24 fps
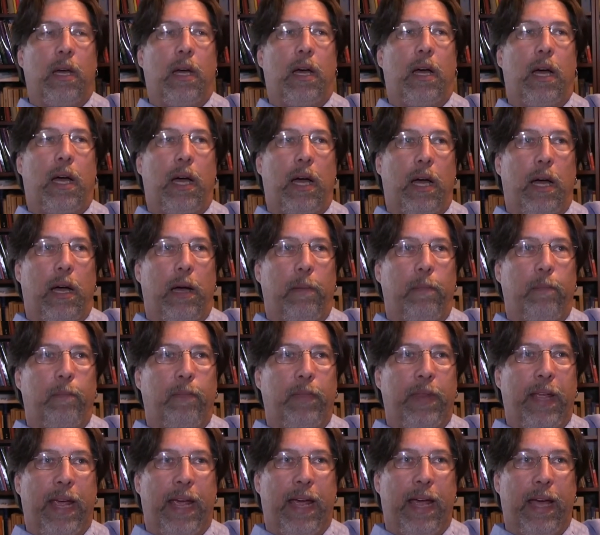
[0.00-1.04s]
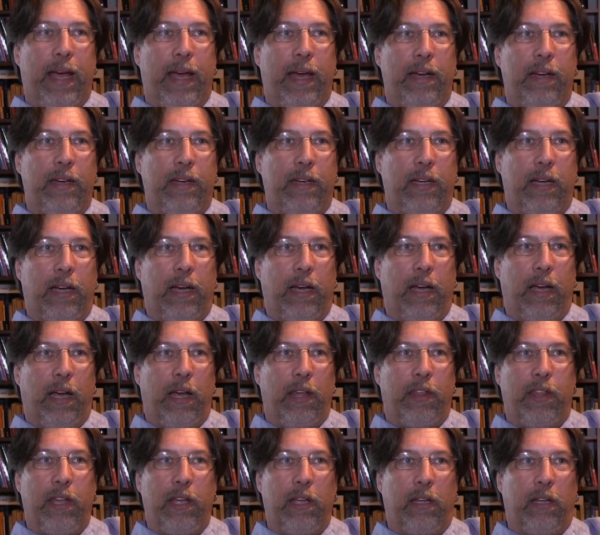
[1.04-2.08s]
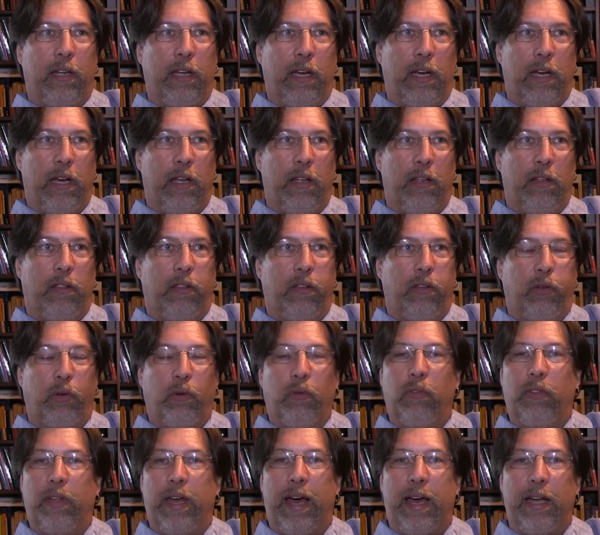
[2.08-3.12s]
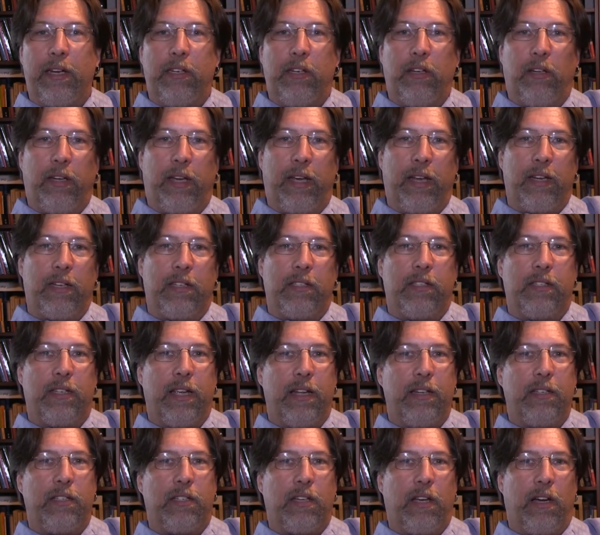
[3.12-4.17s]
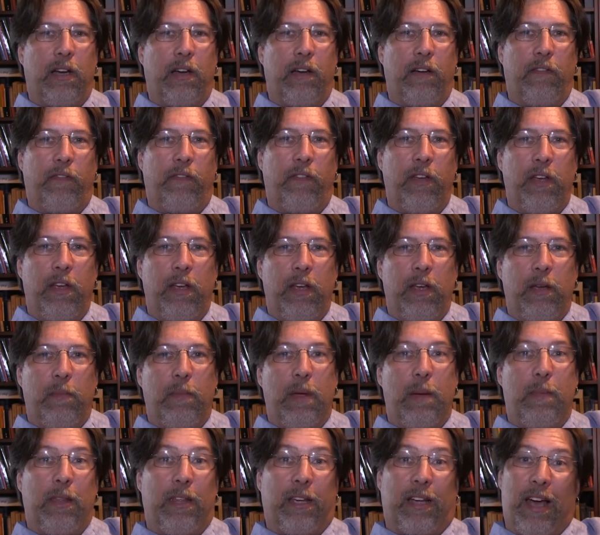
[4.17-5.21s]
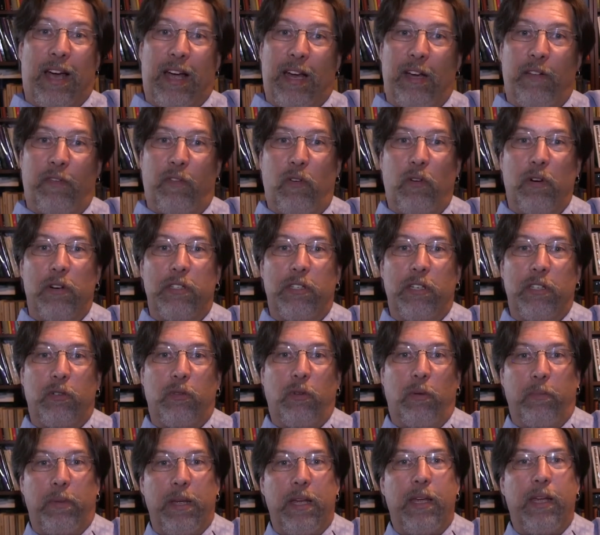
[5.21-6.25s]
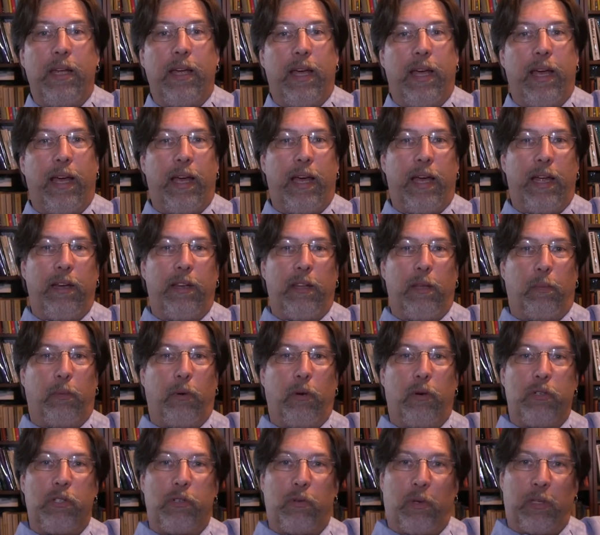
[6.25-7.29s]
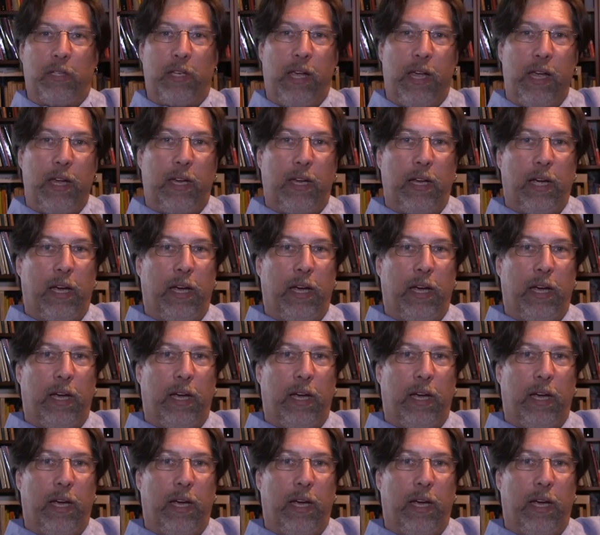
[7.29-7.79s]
I think through that you'll get a sense of maybe the kind of course this will be and the approach we'll take.